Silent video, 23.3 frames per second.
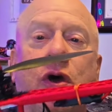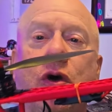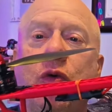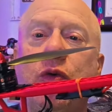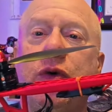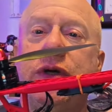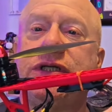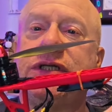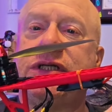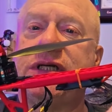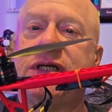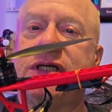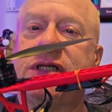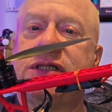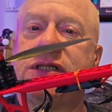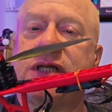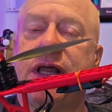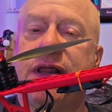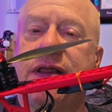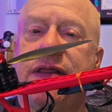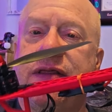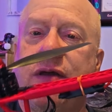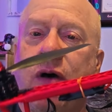which is
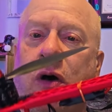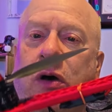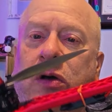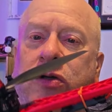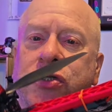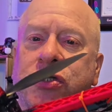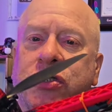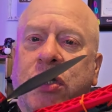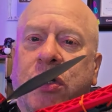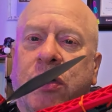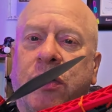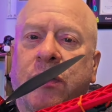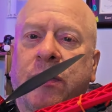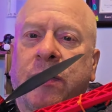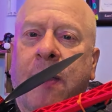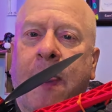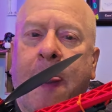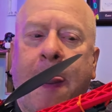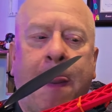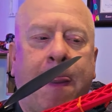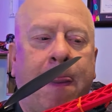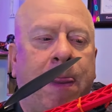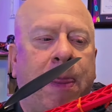also
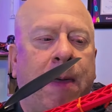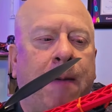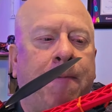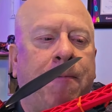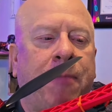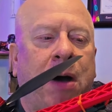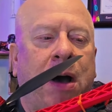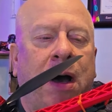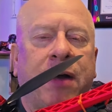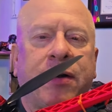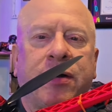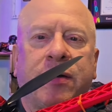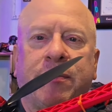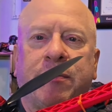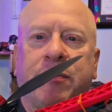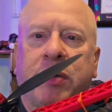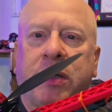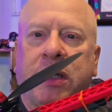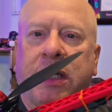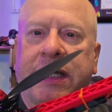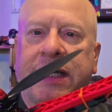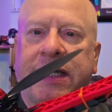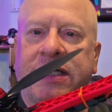the bottom
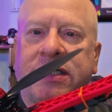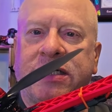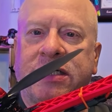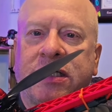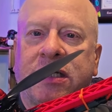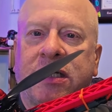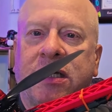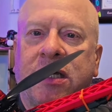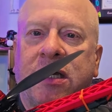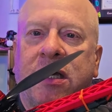plate